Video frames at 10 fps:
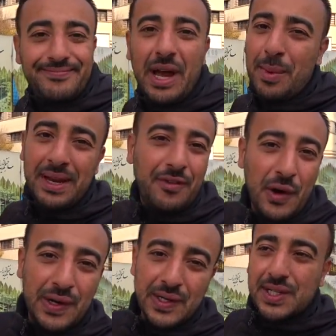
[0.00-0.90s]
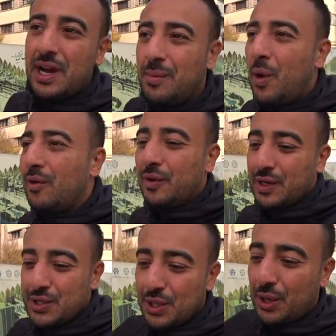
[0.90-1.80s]
not many foreigners come
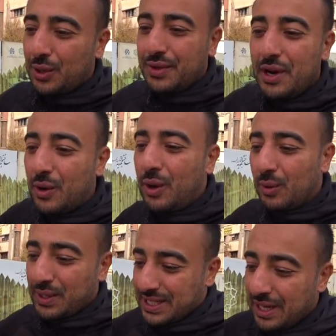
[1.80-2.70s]
over, so they're always